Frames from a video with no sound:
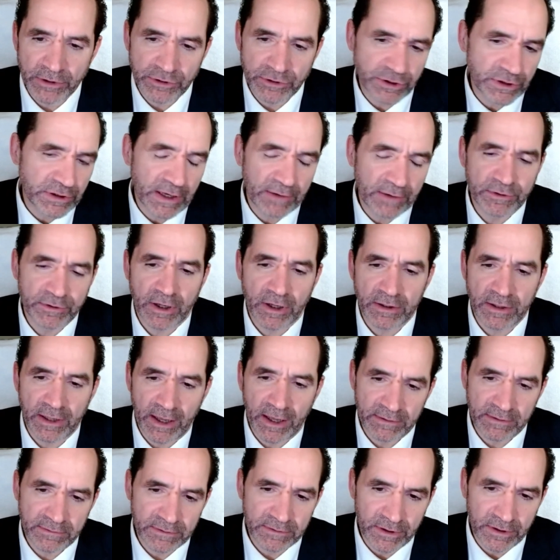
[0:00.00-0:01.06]
She'd never done
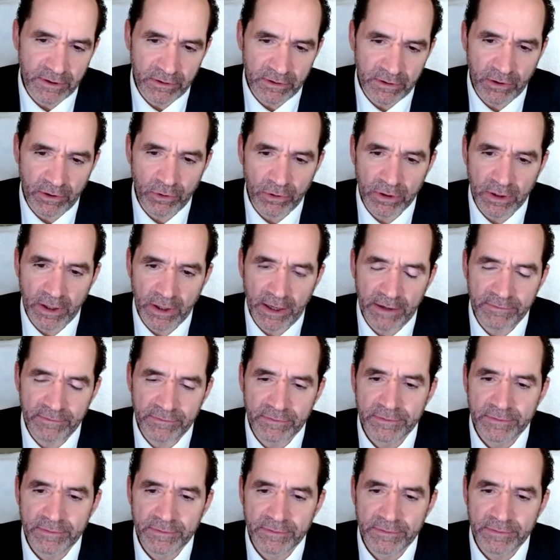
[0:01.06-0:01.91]
that, in her whole life.